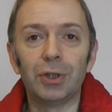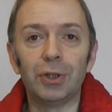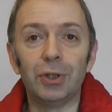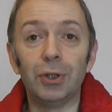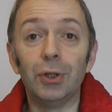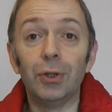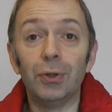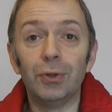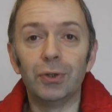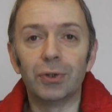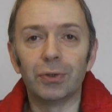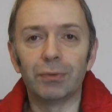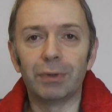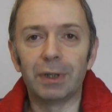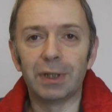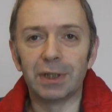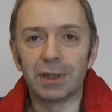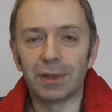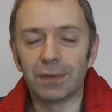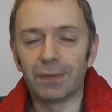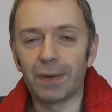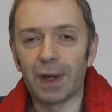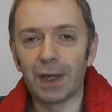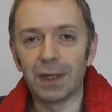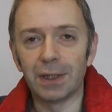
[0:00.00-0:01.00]
user
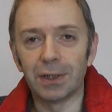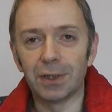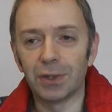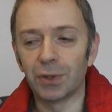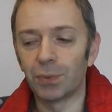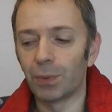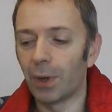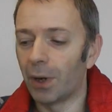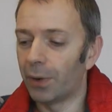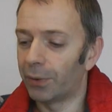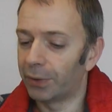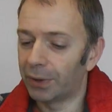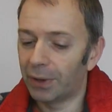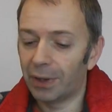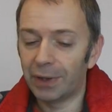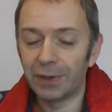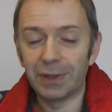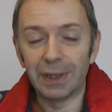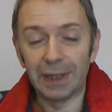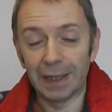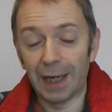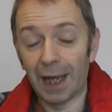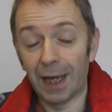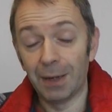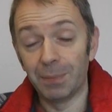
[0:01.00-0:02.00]
interface as well, and I
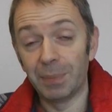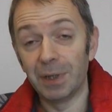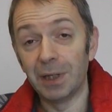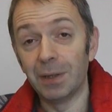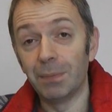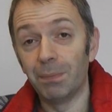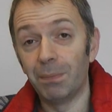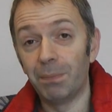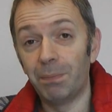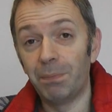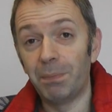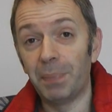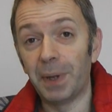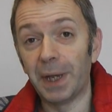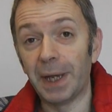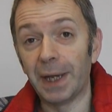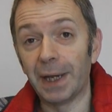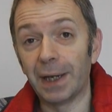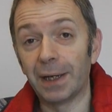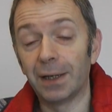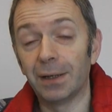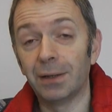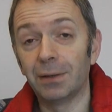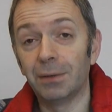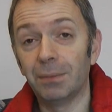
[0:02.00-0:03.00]
think that would be a
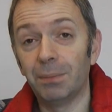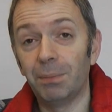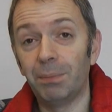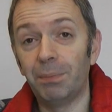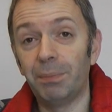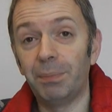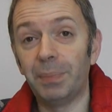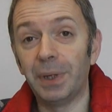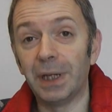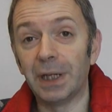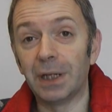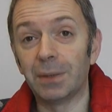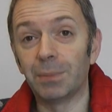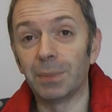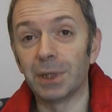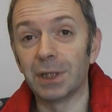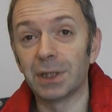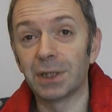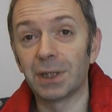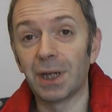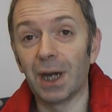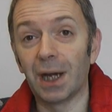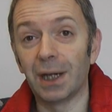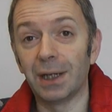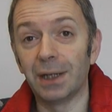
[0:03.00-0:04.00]
big, big
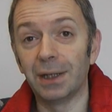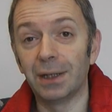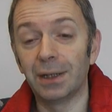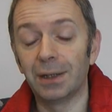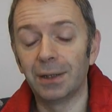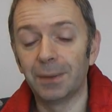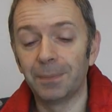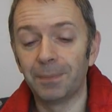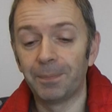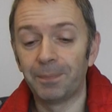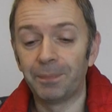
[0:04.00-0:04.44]
mistake.